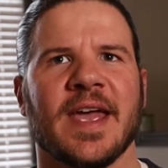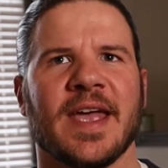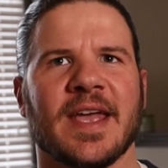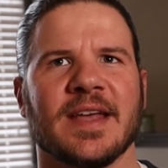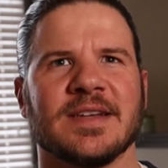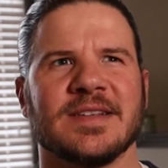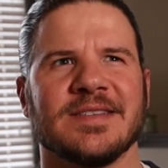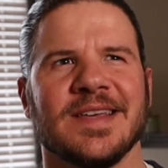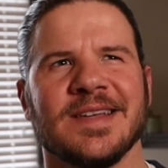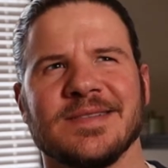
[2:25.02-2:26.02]

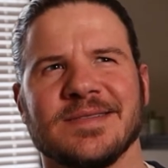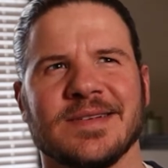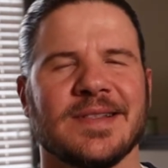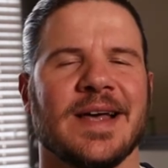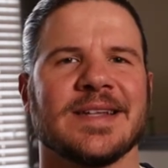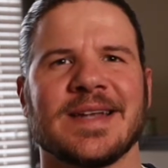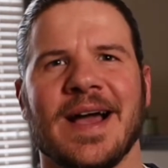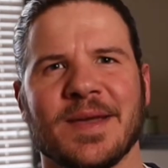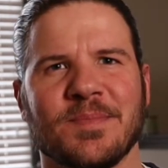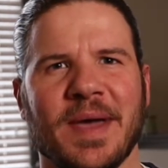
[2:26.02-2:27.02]
And then a lot of
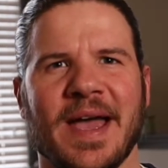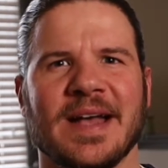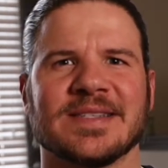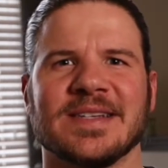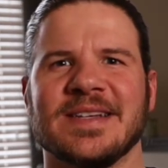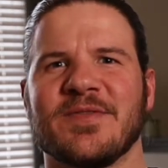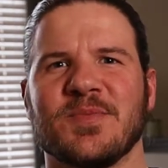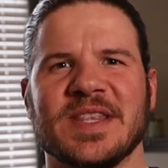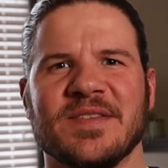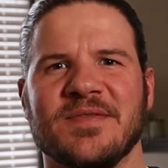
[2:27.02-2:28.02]
time passed and I never
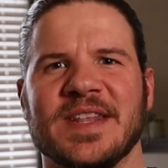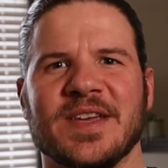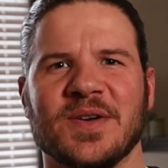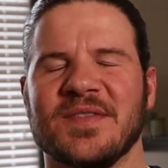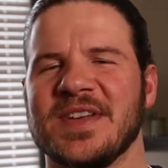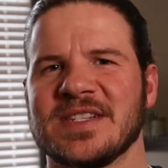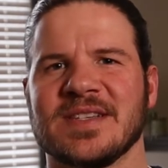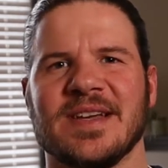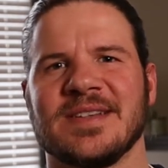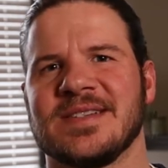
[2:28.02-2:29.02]
made the video and
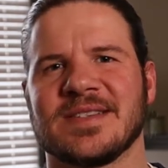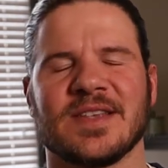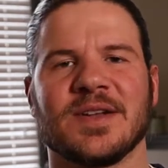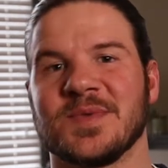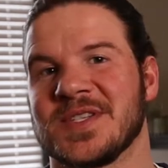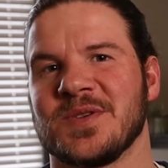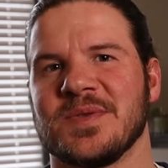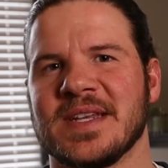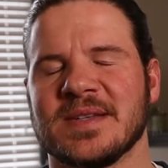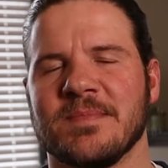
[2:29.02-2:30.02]
eventually I just thought it was too
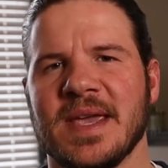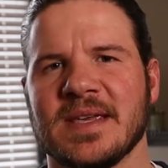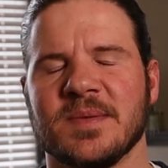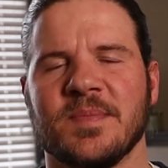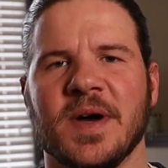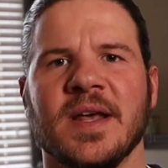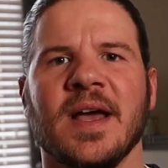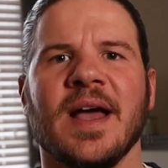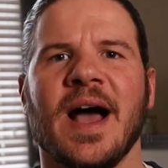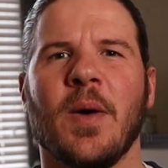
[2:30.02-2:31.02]
late to make it. But
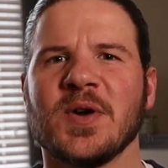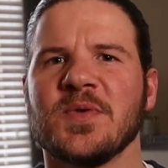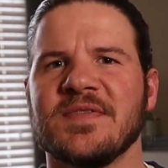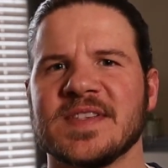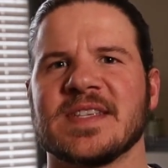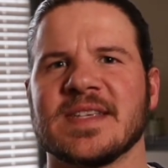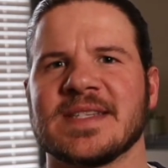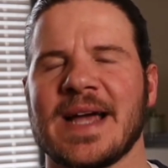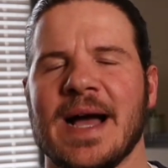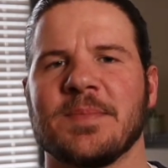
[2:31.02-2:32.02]
I want to revisit this
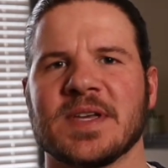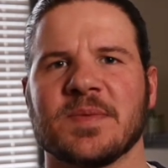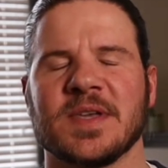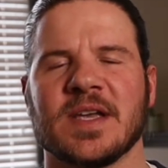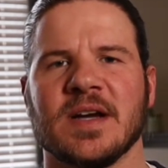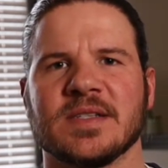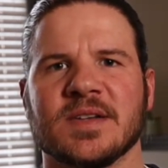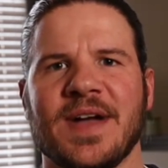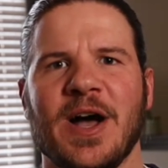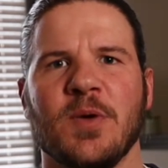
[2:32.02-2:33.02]
topic because
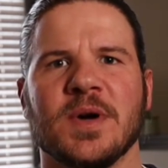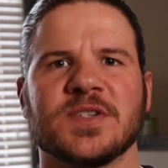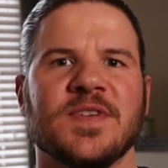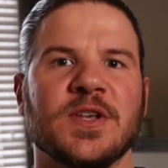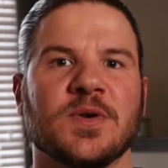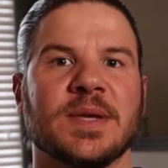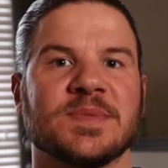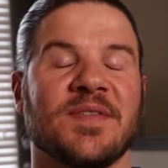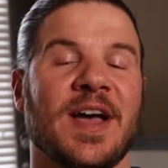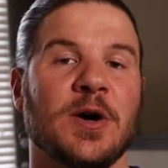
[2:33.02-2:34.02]
of how much video
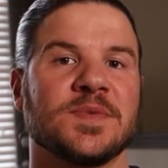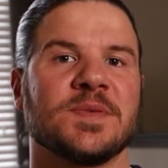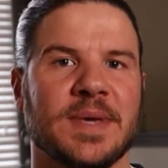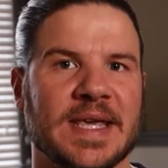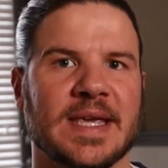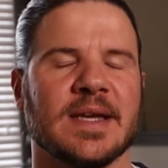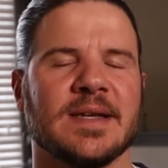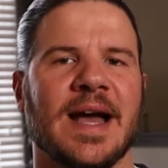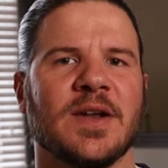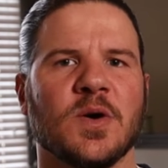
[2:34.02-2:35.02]
games have helped me,
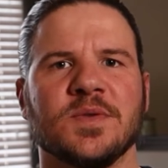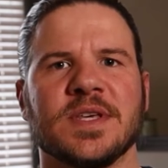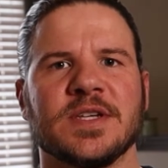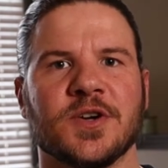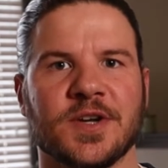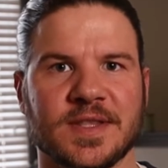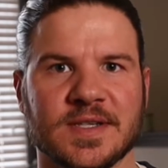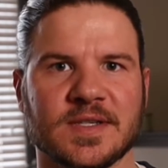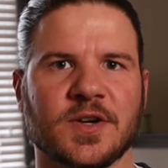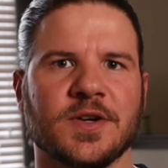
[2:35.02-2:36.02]
not only during
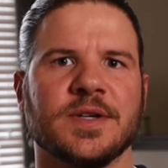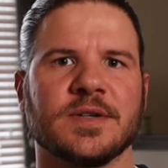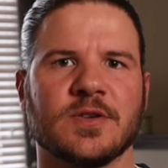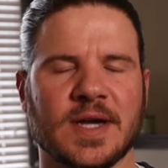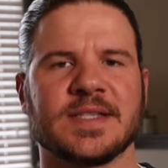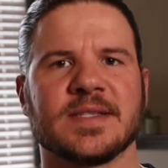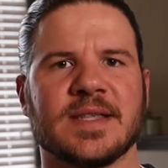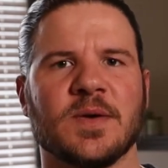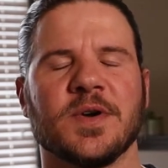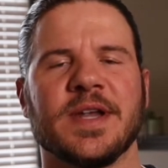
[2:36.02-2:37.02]
this current crisis
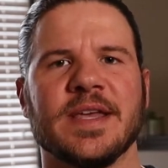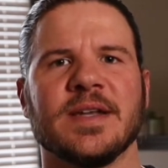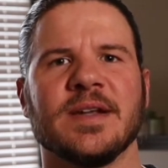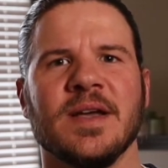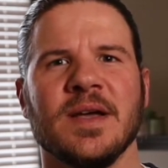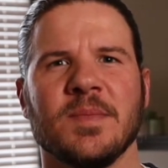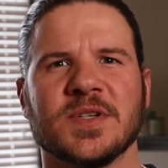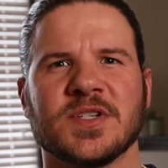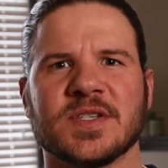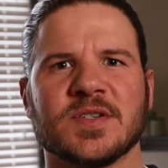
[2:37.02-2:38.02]
that we're in,
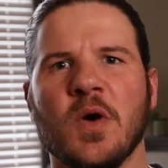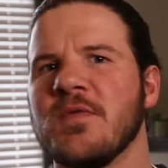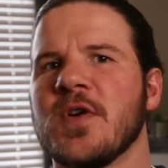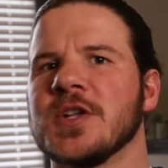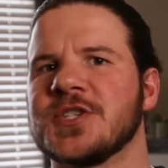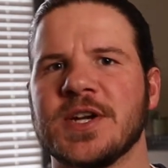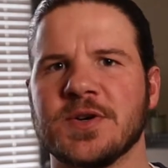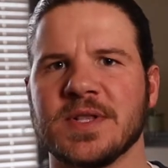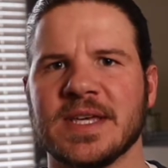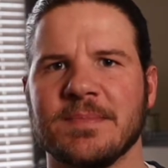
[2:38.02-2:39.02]
but just overall
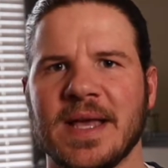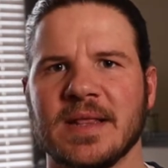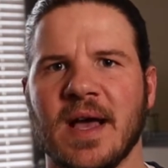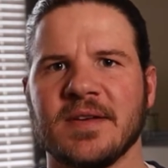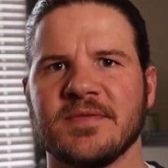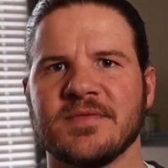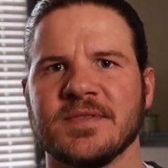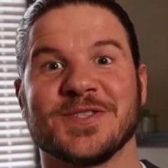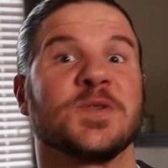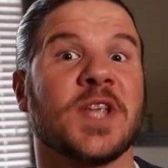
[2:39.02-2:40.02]
generally in my life.
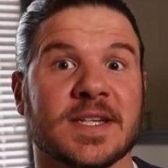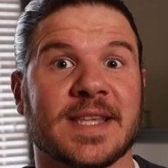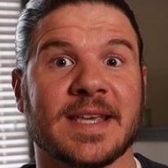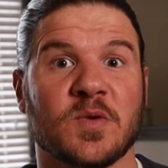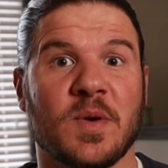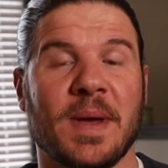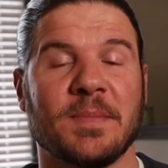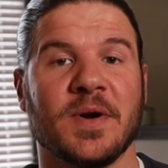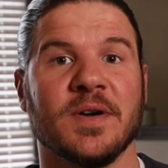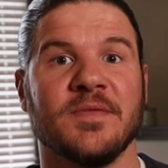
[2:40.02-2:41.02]
So as long as I can
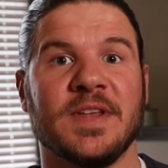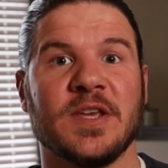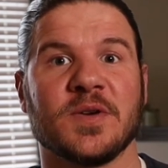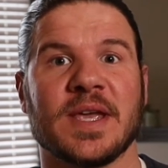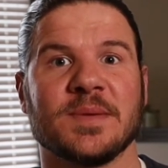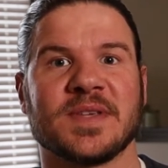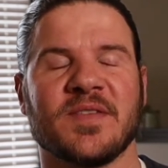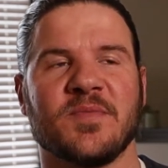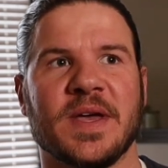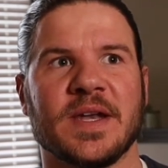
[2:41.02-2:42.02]
remember, video games
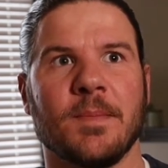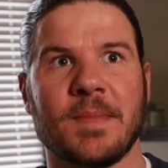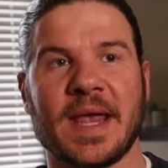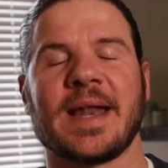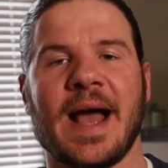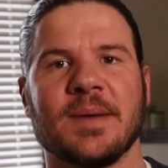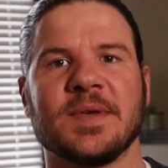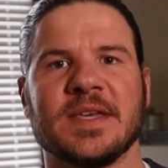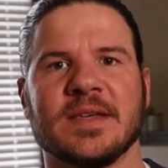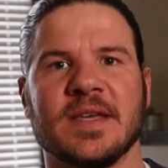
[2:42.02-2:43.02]
have been a main
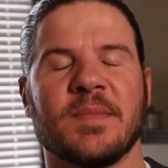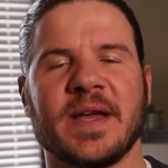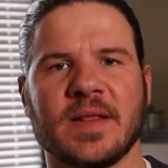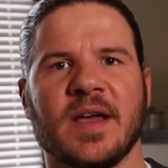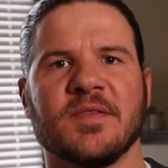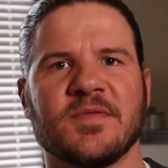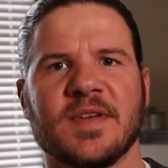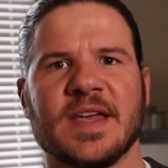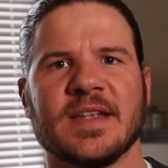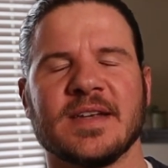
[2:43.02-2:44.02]
hobby in my life
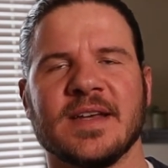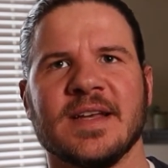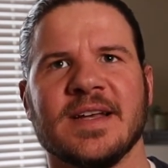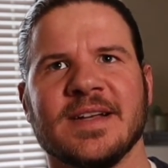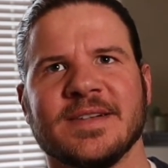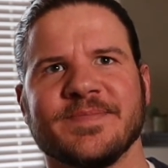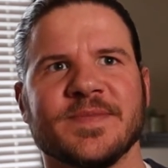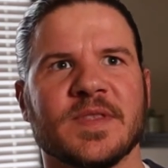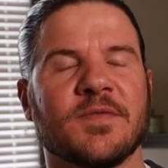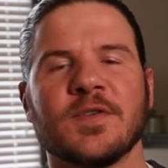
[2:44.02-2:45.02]
and
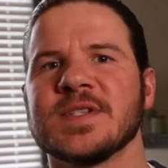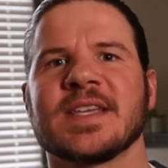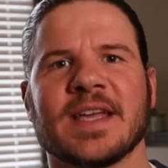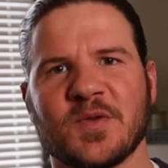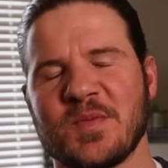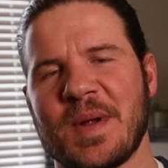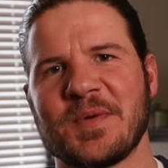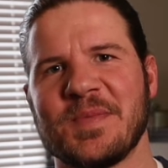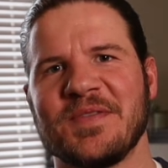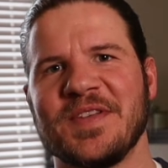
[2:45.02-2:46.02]
the first thing I can remember
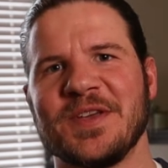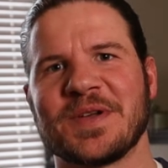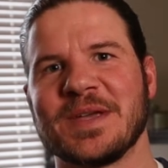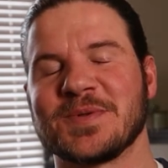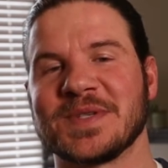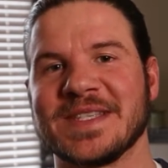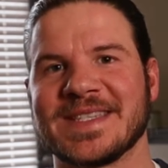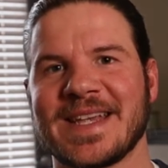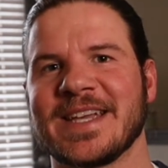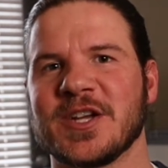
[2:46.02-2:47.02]
about video games was in
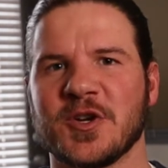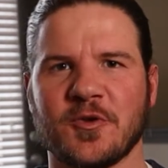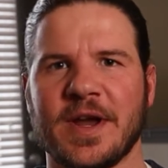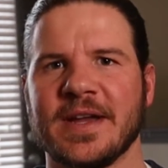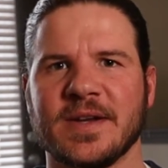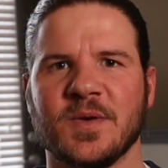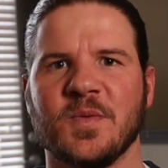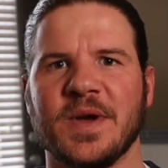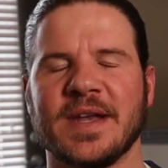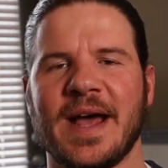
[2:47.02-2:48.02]
second grade
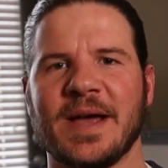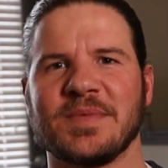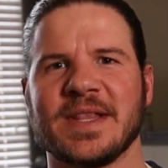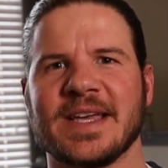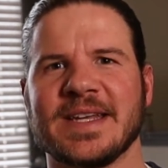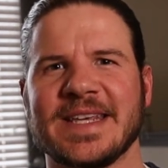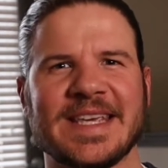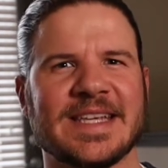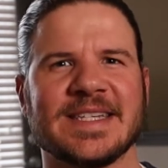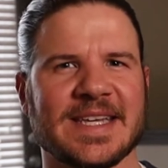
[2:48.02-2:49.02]
when I played
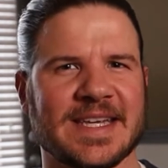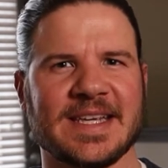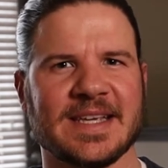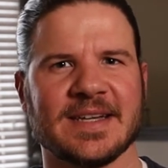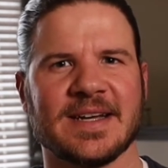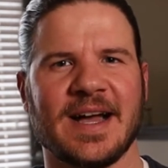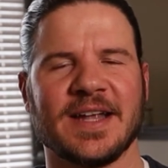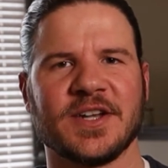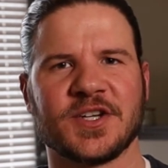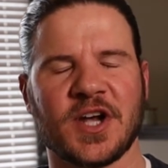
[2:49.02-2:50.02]
E.T.
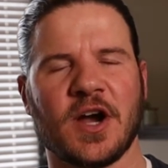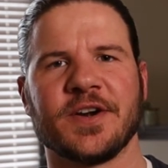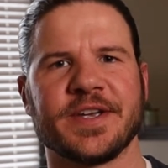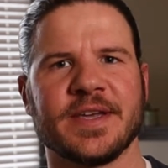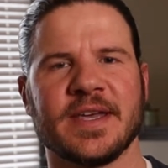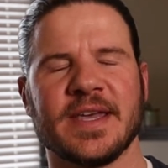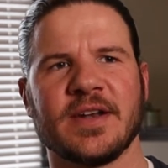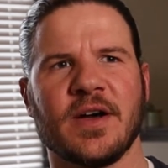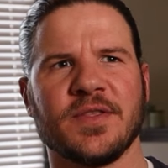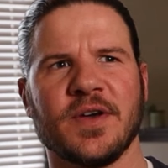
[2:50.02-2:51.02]
on Atari,
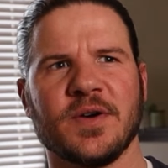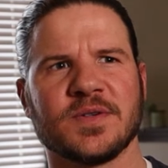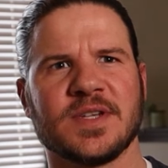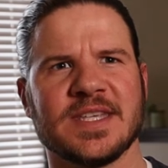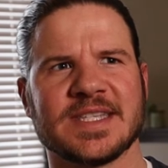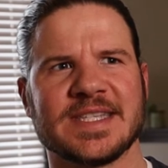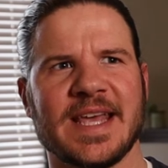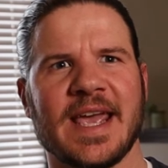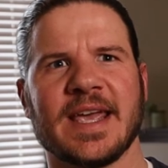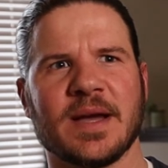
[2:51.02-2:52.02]
and although to this
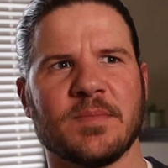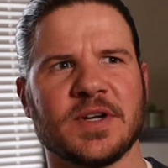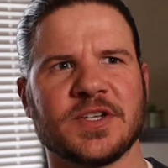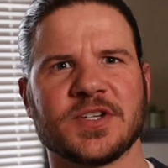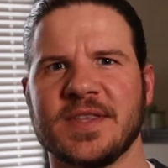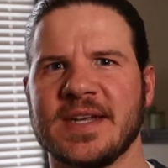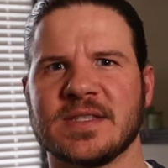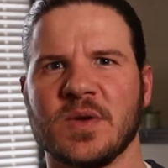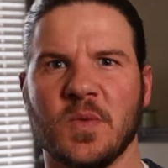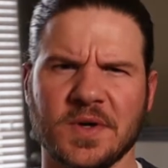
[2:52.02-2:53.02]
day I'm pretty sure that
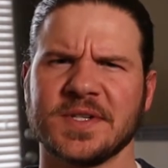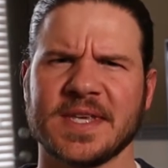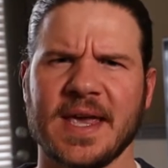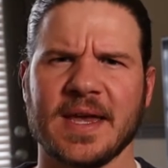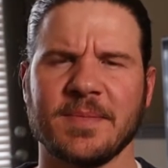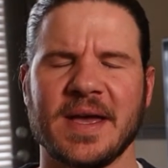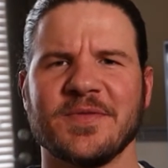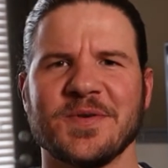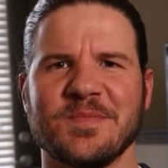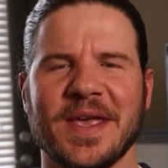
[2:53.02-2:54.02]
is the worst game
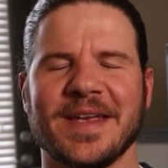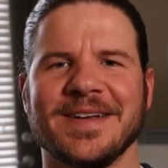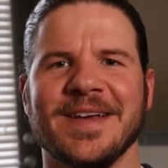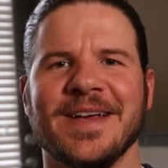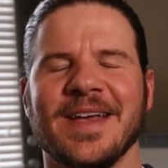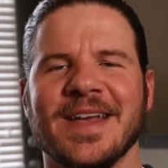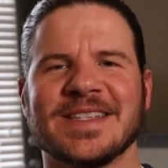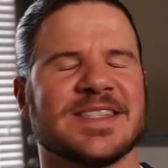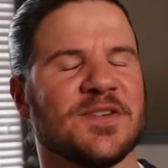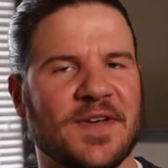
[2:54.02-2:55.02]
ever made,
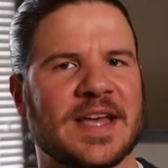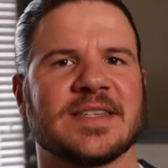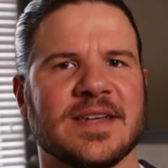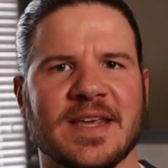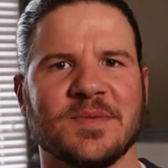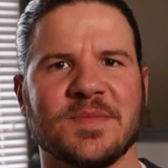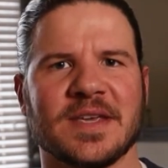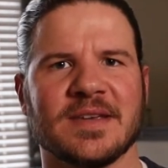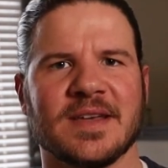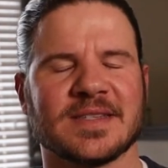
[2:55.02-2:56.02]
it still fascinated
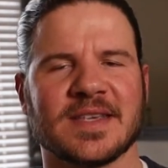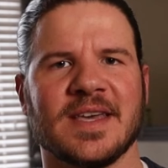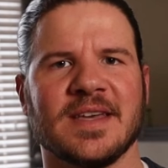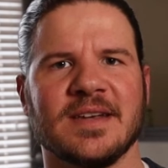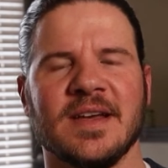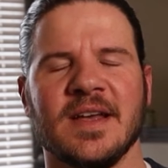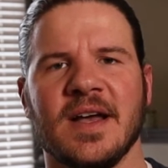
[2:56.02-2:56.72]
me as a kid.